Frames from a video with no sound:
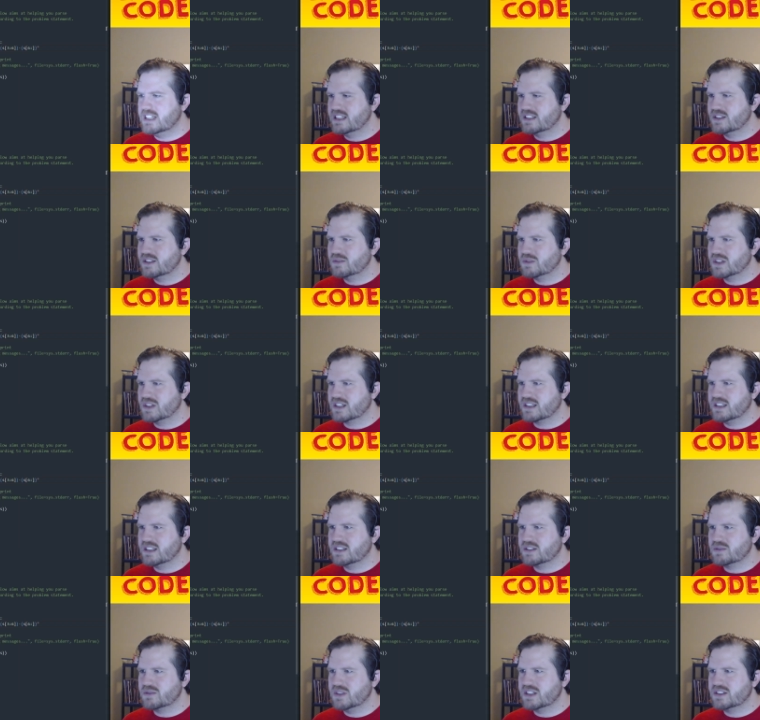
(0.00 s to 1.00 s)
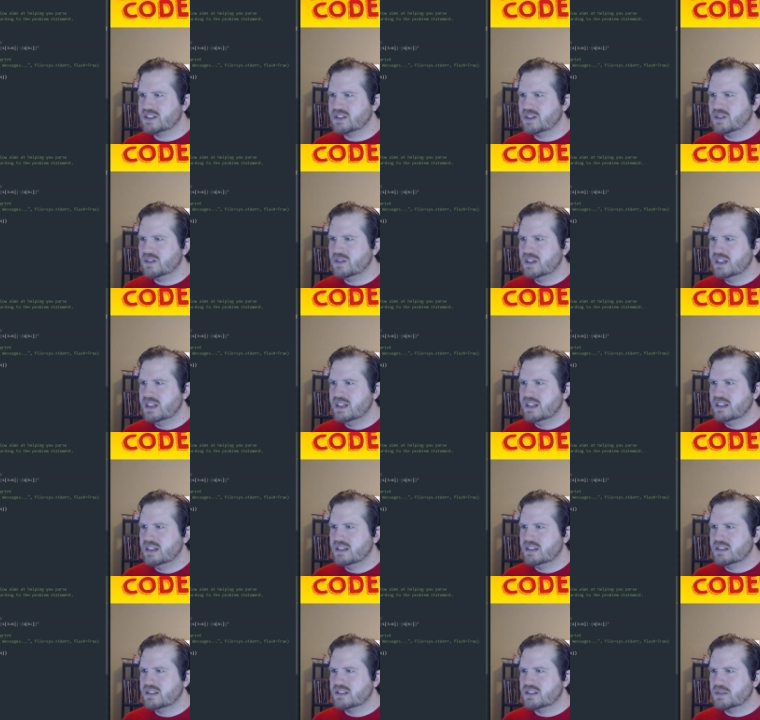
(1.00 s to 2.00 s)
to work this way. So
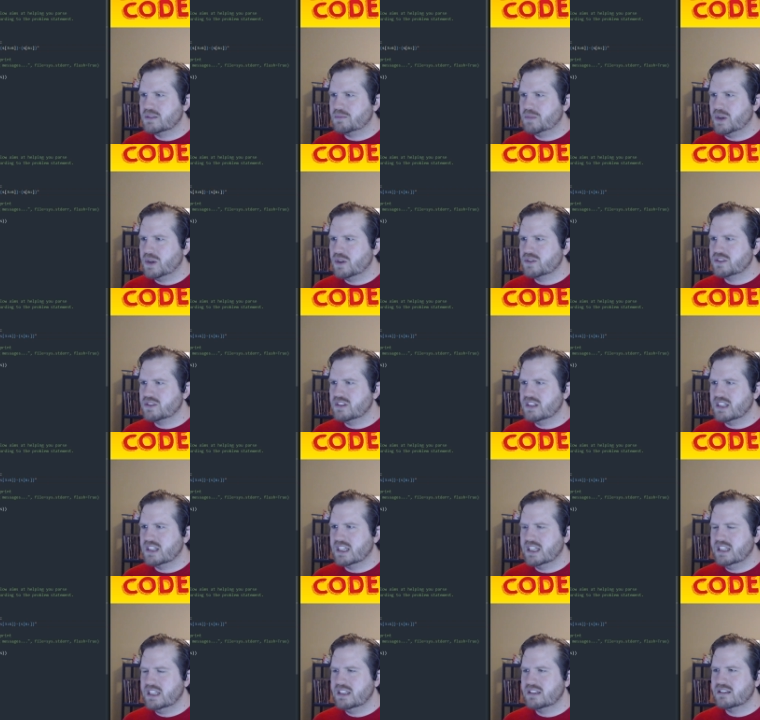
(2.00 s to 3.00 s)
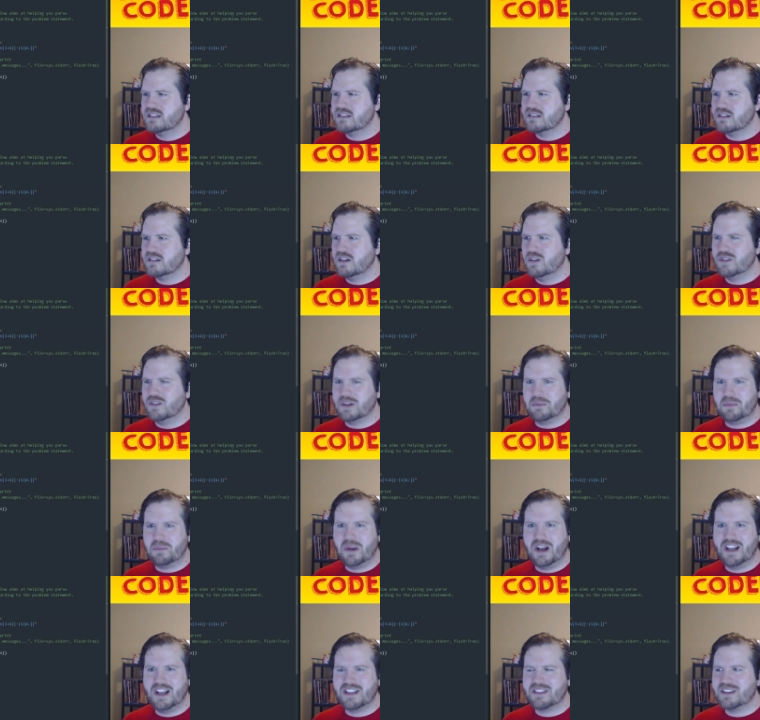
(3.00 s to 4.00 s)
supposedly, oh, and in
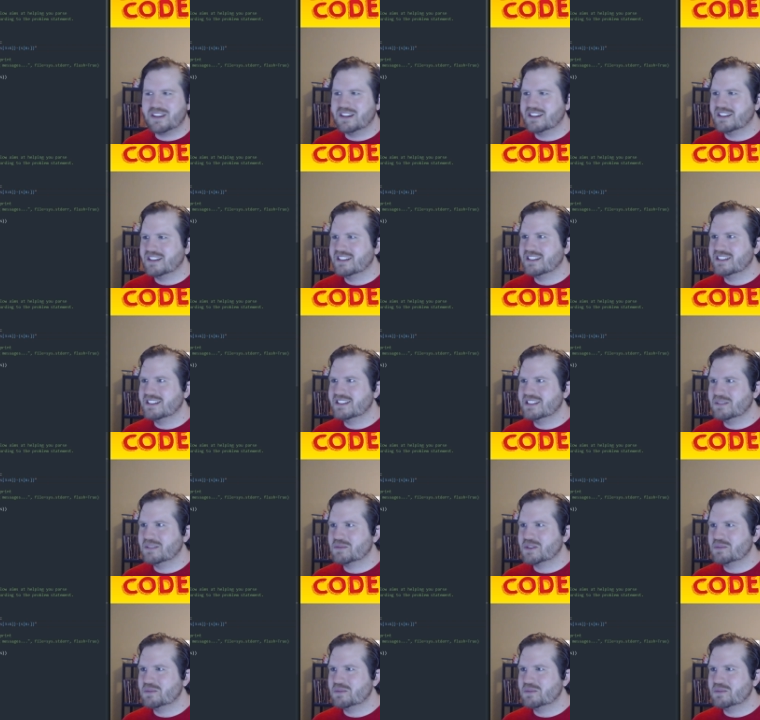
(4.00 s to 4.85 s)
Python, this seems to be